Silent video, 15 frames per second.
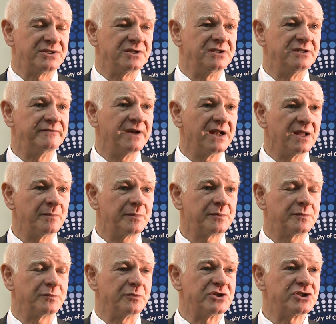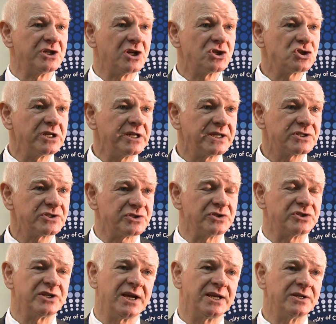to develop research links, to
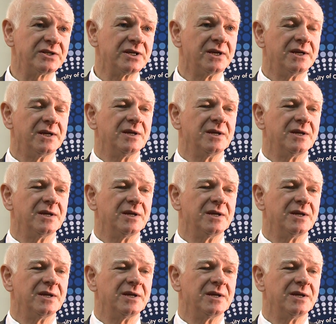send